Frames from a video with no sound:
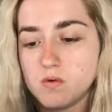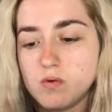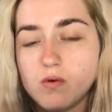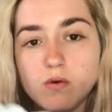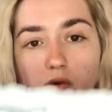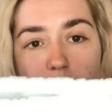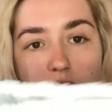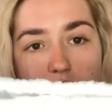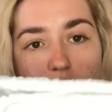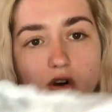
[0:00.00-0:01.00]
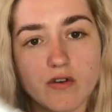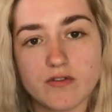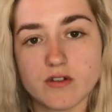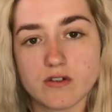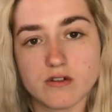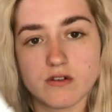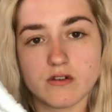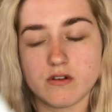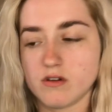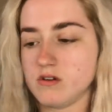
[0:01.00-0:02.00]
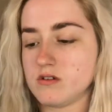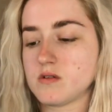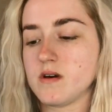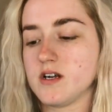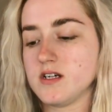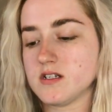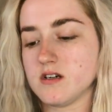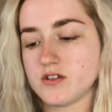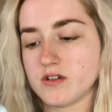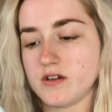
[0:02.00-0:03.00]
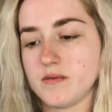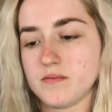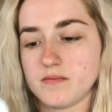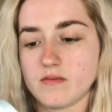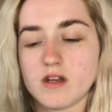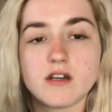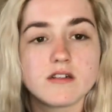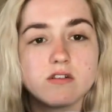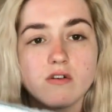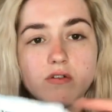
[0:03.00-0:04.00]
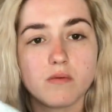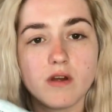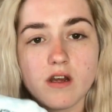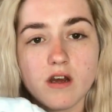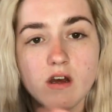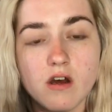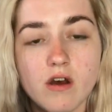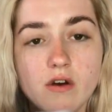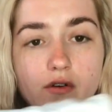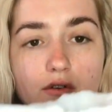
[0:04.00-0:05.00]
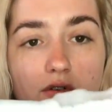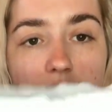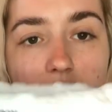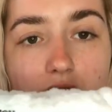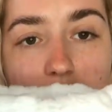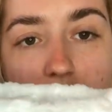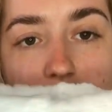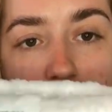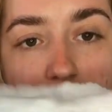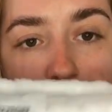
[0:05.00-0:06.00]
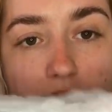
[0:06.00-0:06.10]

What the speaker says: Oh, soft. It's quite nice actually. And it's got the wee Revolution